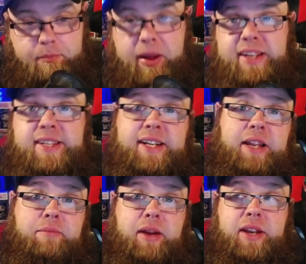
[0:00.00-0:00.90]

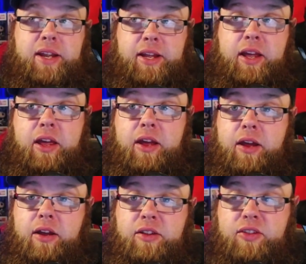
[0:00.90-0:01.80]
Basically meaning
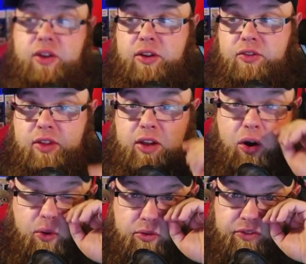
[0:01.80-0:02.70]
that the
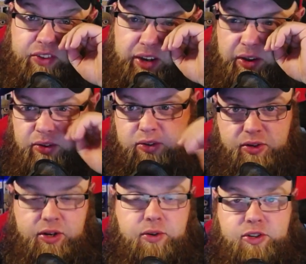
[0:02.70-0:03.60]
old videos
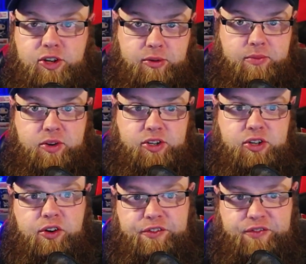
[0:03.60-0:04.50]
on YouTube that
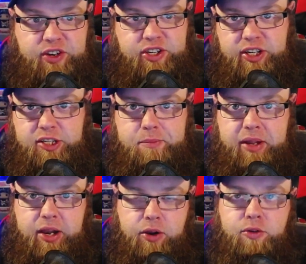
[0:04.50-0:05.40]
show fishing to
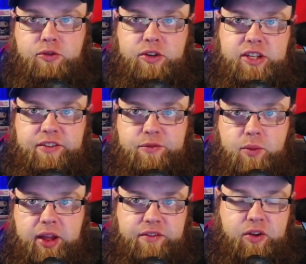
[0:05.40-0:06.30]
be a lucrative
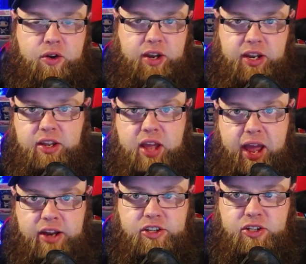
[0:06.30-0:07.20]
way of earning
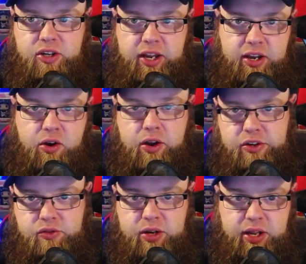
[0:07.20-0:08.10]
cash in
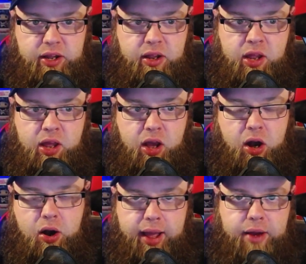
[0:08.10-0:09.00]
Hybridsteel
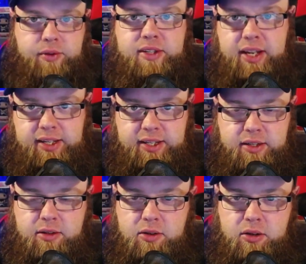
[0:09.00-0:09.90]
are outdated.